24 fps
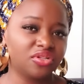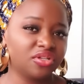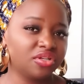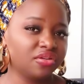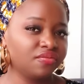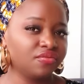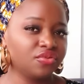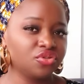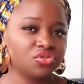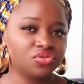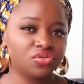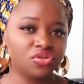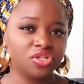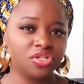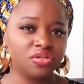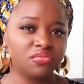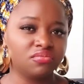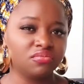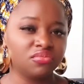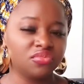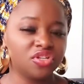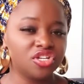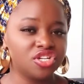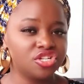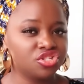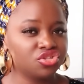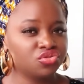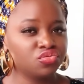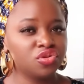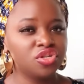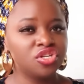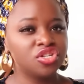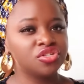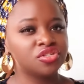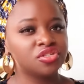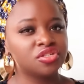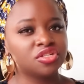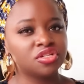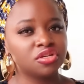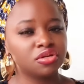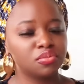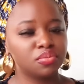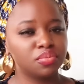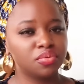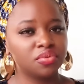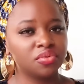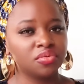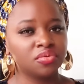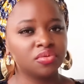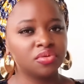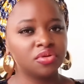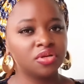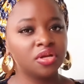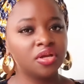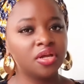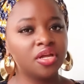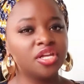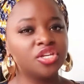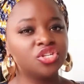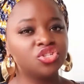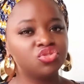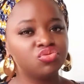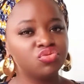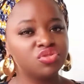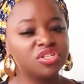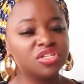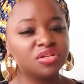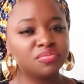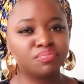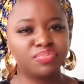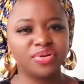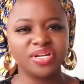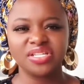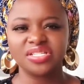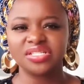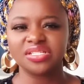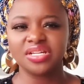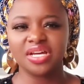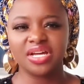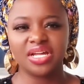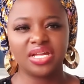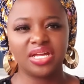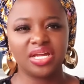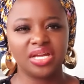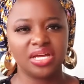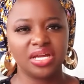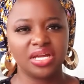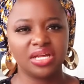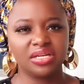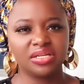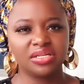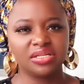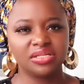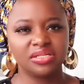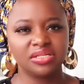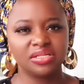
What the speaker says: Give it to him. He's doing his job. He's doing the best that he can.